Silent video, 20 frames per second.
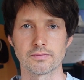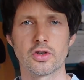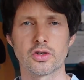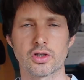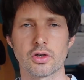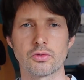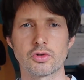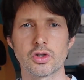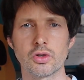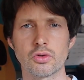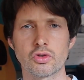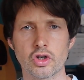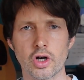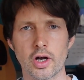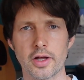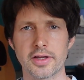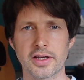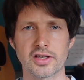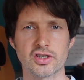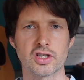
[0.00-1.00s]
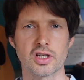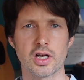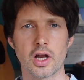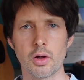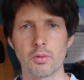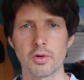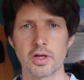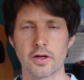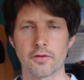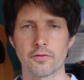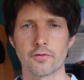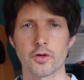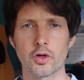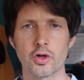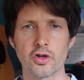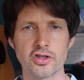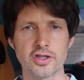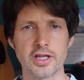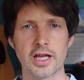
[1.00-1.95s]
So do try this slowly at first,